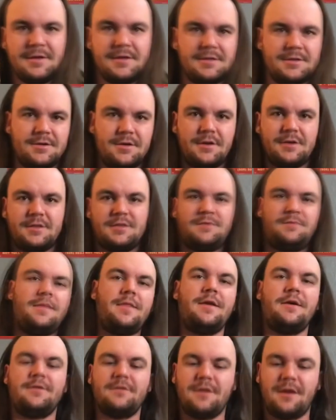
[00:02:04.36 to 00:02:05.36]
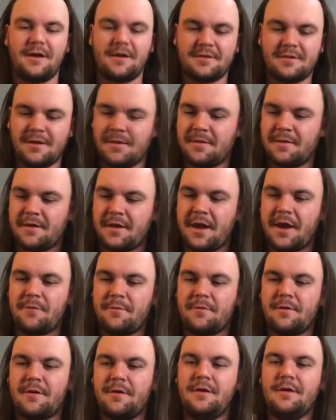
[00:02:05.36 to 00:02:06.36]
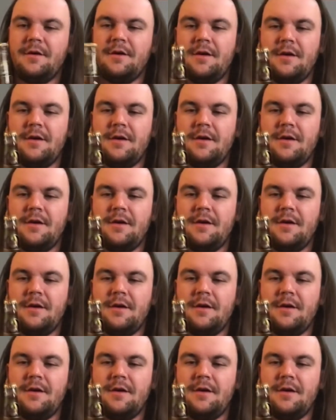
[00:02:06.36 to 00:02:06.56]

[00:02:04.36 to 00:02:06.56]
Sorry, Spinel knocked down the camera.